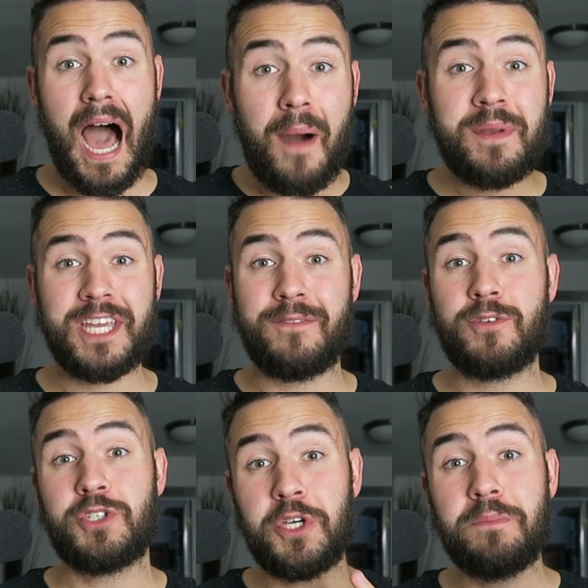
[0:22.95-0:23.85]
I'm going to
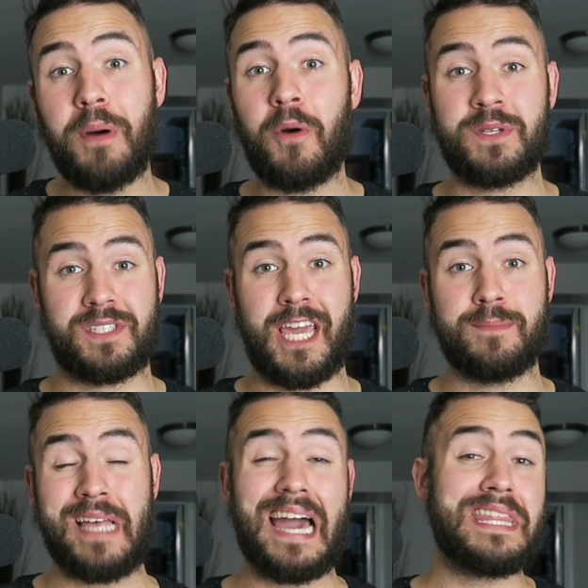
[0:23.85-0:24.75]
give you 2 bonus
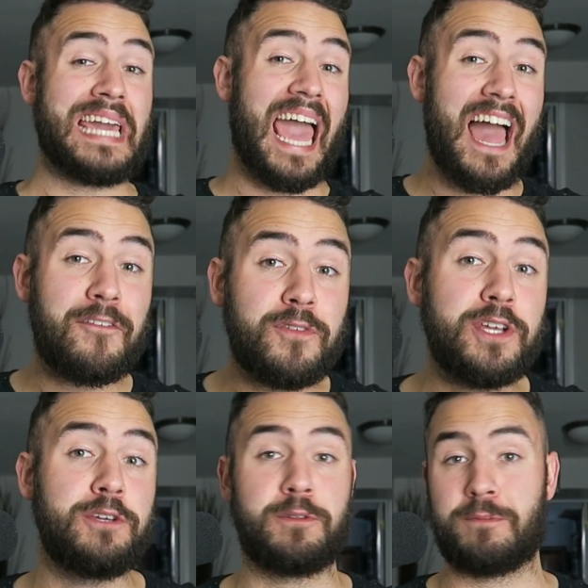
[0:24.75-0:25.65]
games that I think
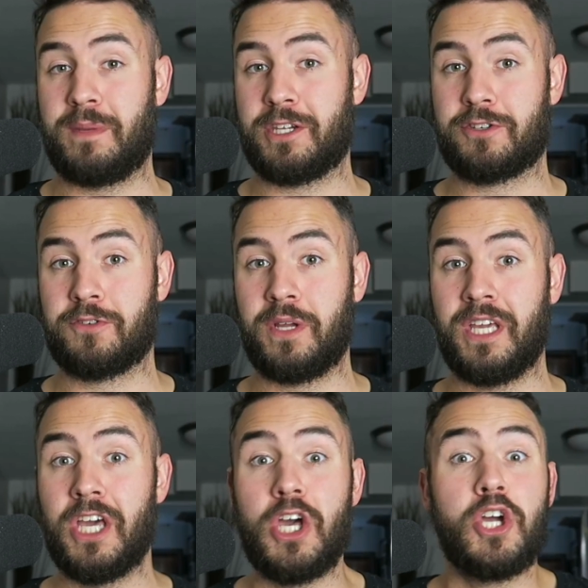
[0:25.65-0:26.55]
every youth
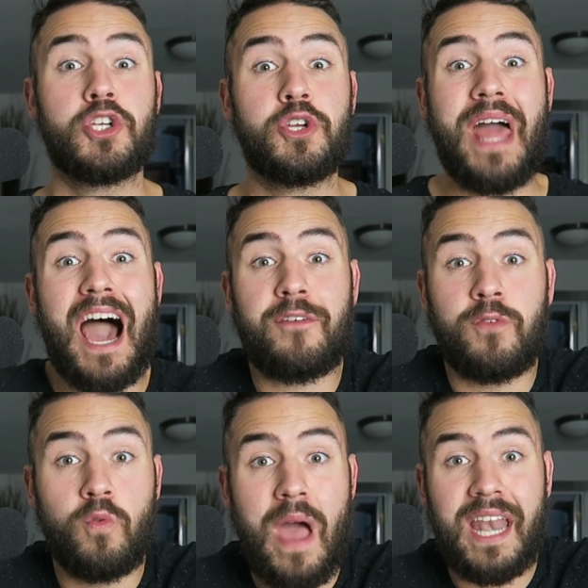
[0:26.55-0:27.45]
ministry should
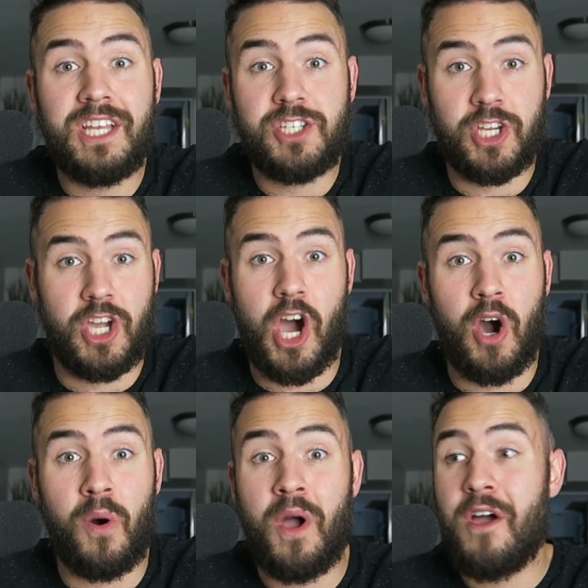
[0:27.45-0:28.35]
have ready to
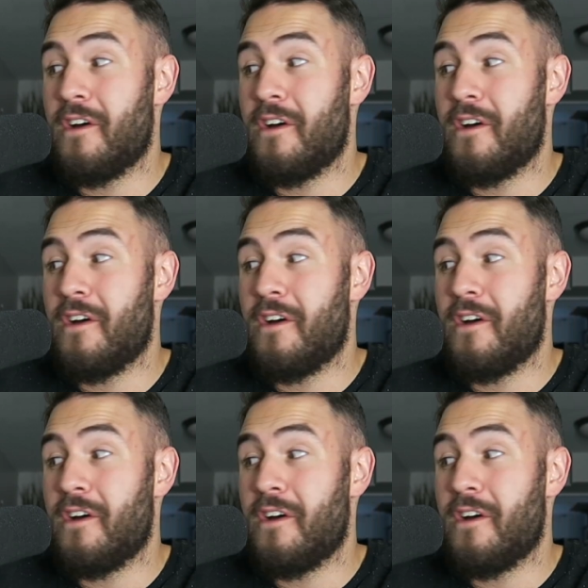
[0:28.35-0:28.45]
go